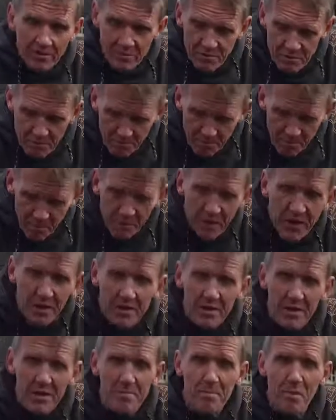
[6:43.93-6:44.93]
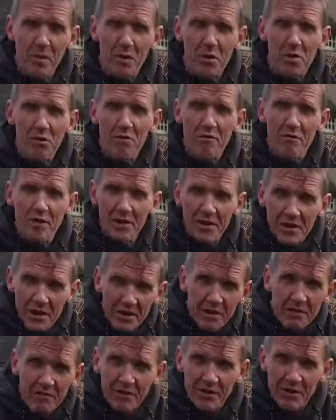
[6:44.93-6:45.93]
you put down the polyurethane,
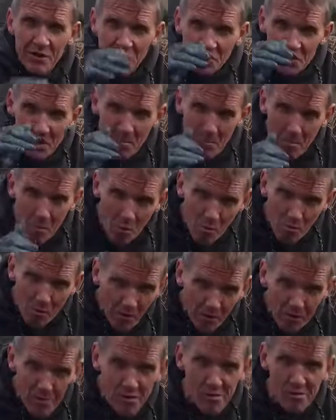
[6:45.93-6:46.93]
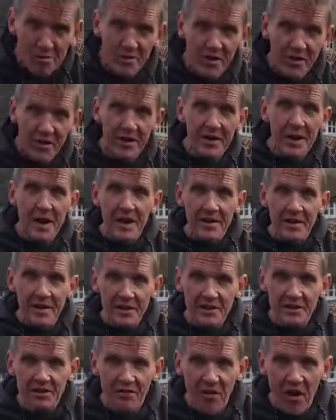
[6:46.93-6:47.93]
then the fleece, then more polyurethane,
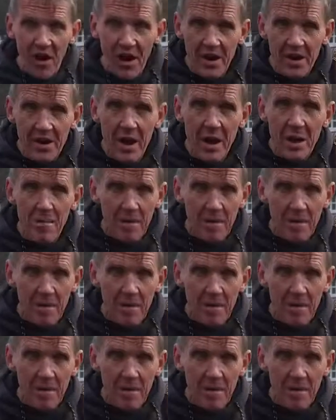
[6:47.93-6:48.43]
that's fine.